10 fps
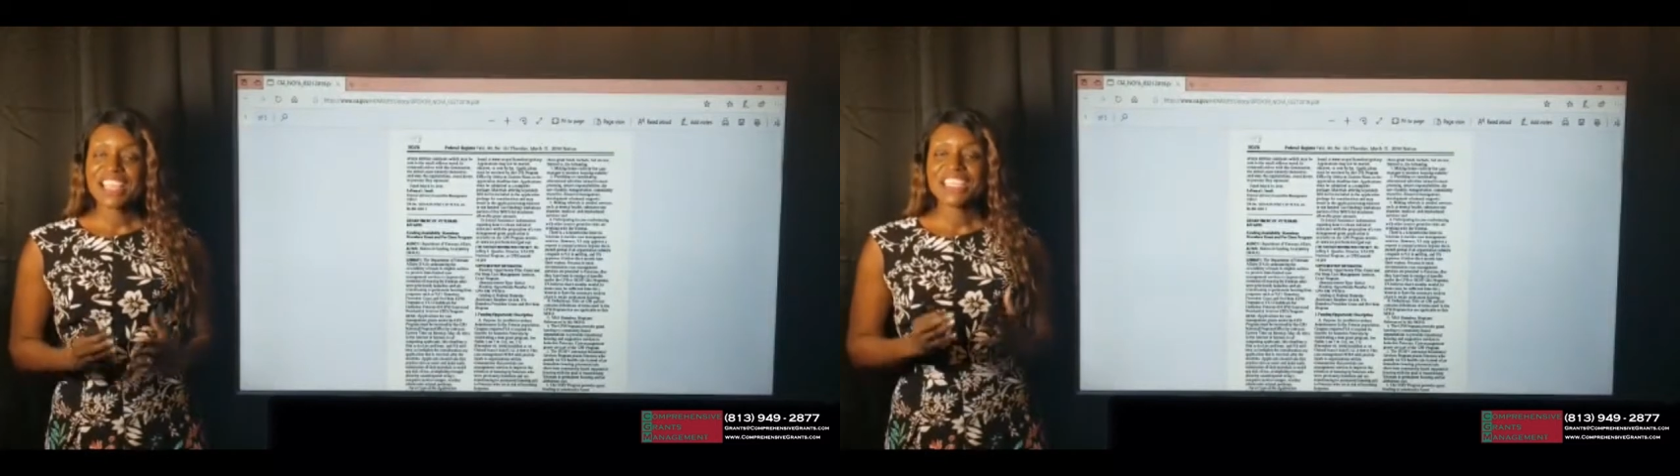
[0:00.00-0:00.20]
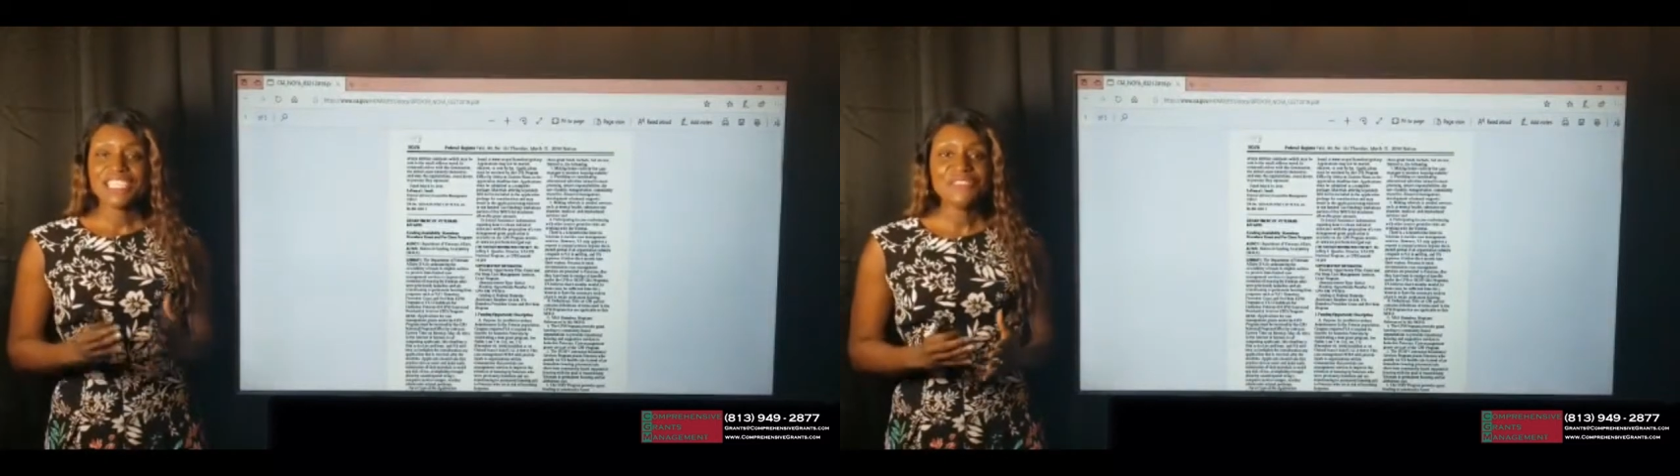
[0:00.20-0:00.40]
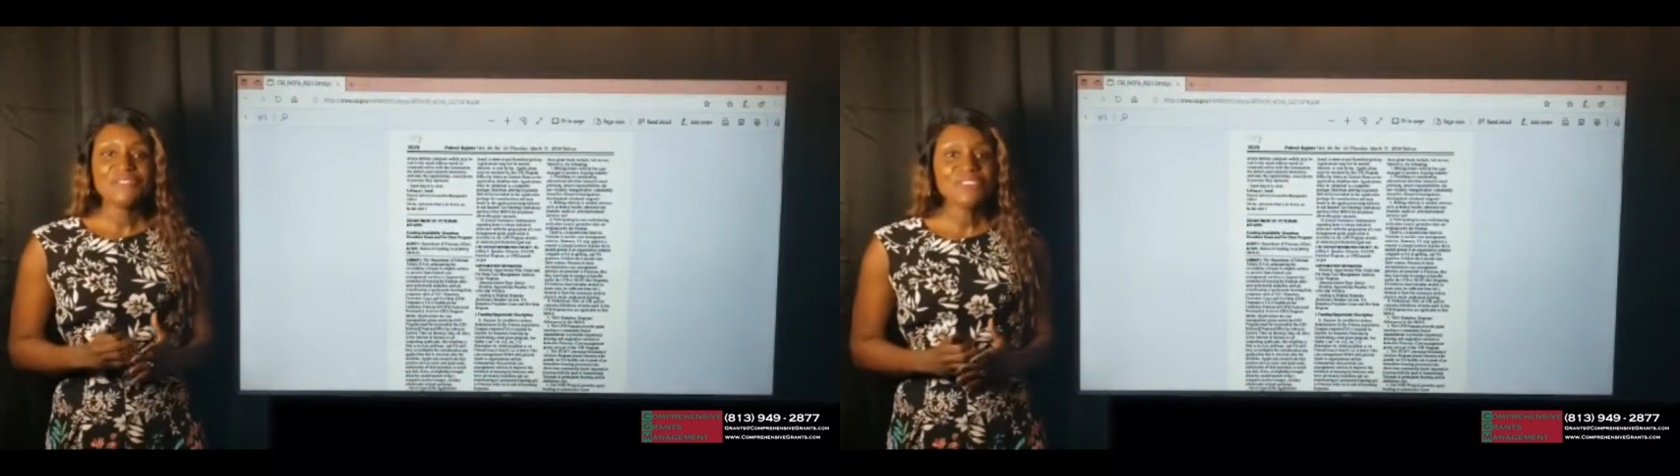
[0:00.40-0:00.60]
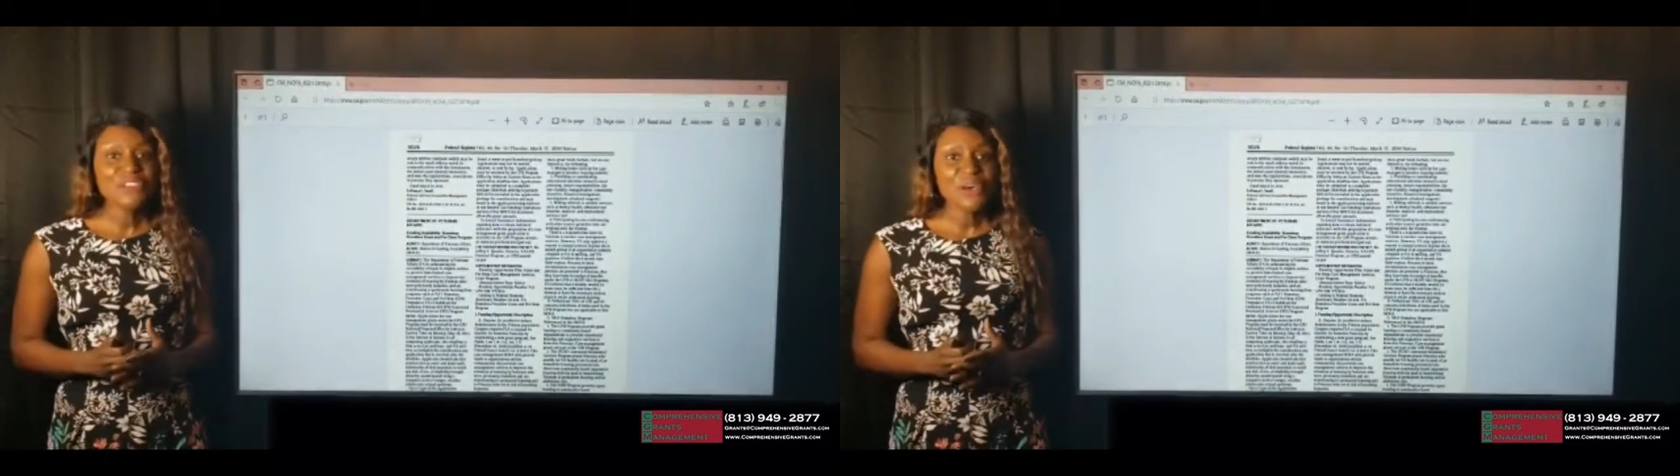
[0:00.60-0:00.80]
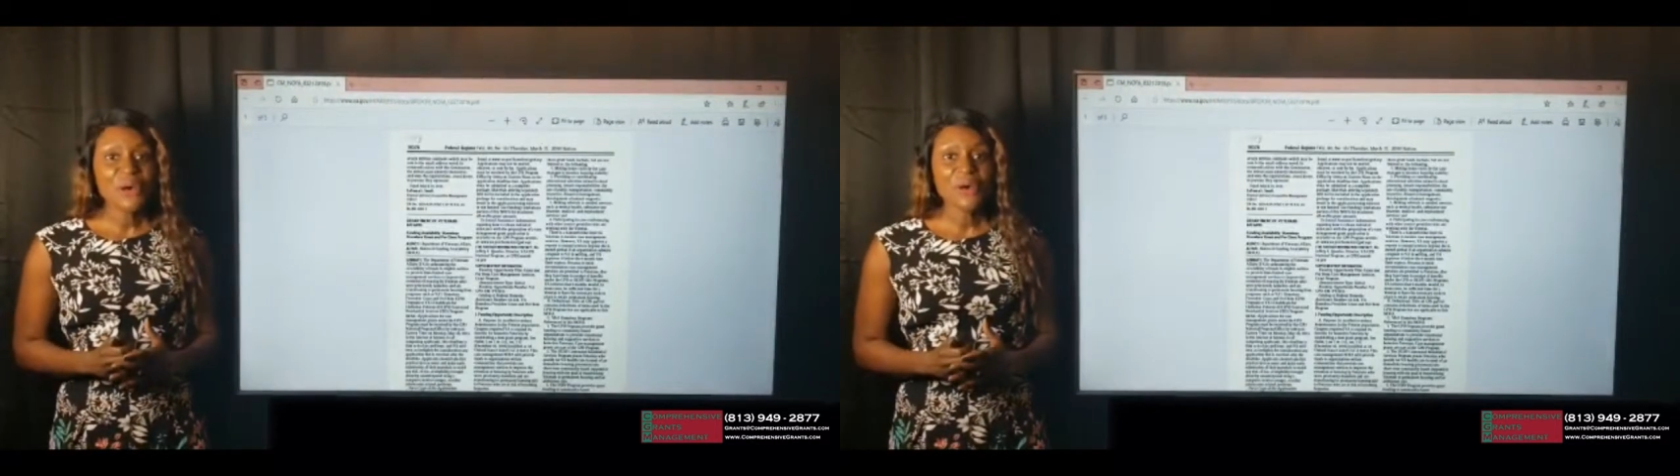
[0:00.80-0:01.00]
Even
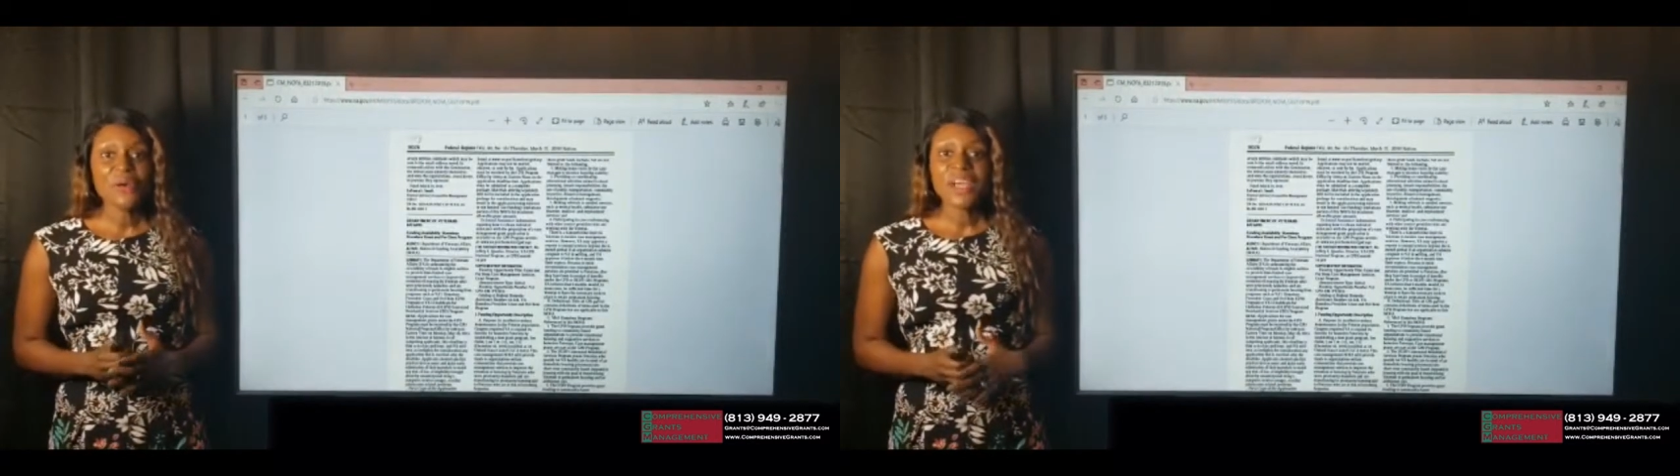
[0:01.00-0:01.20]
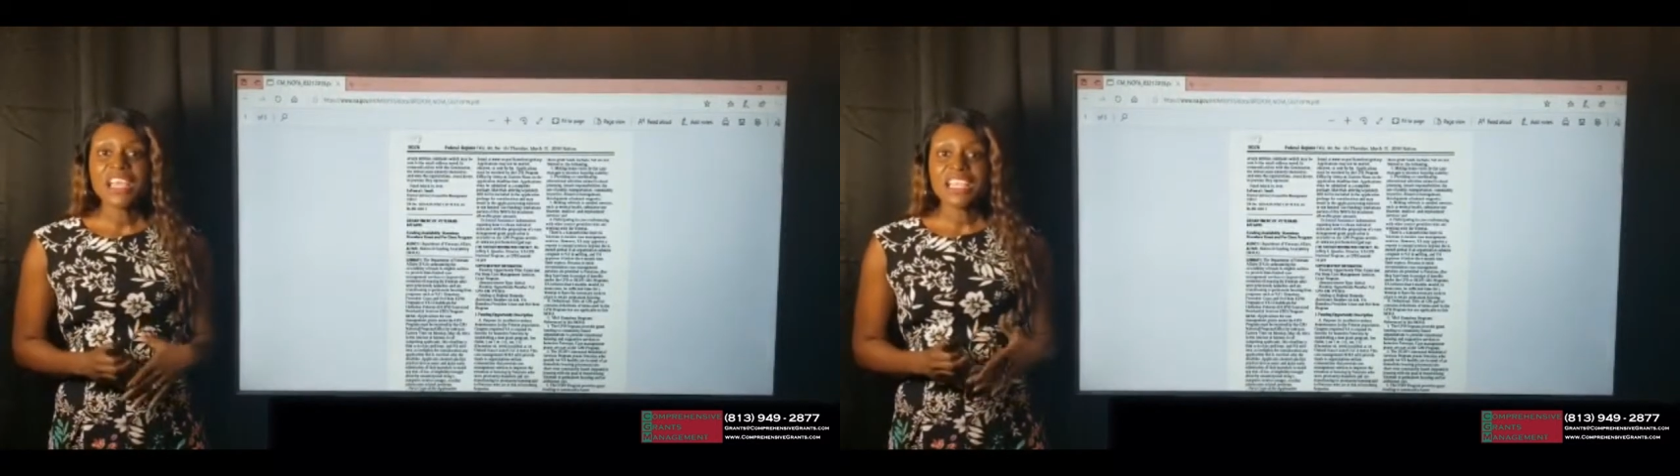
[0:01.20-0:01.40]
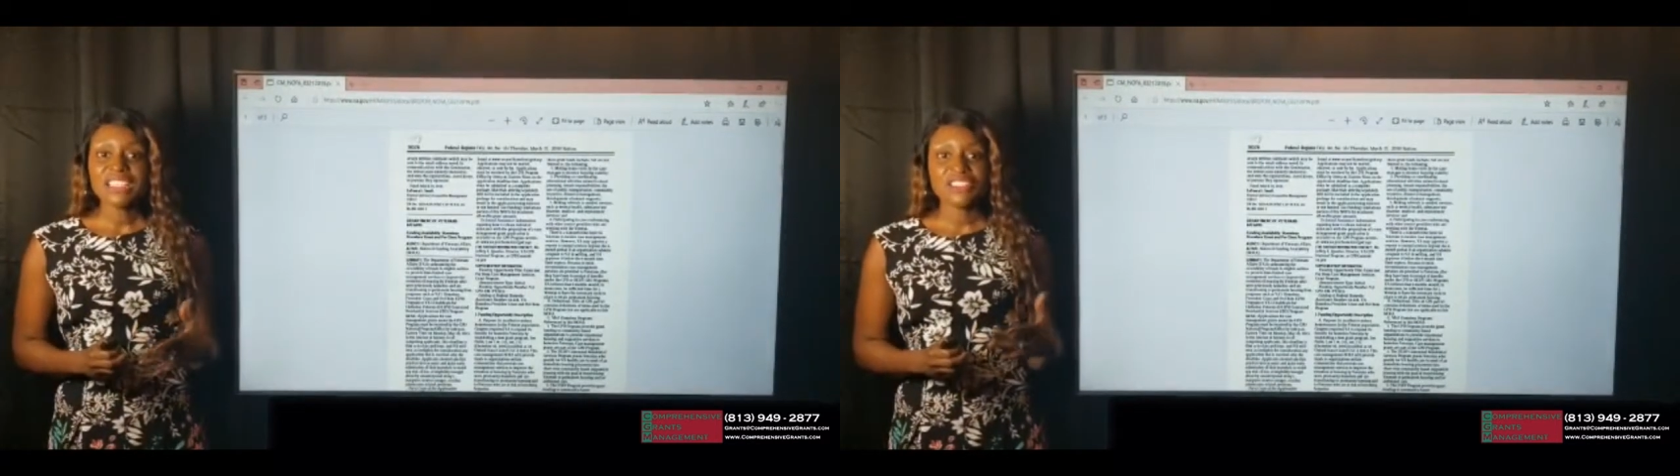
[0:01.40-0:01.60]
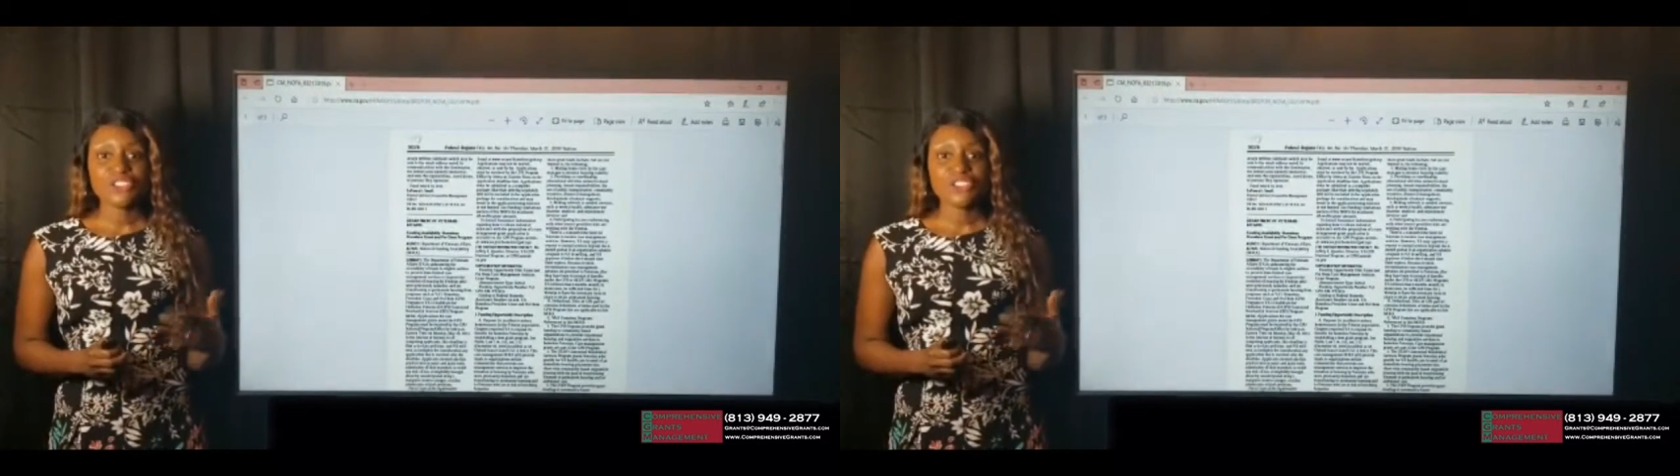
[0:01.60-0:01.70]
though it's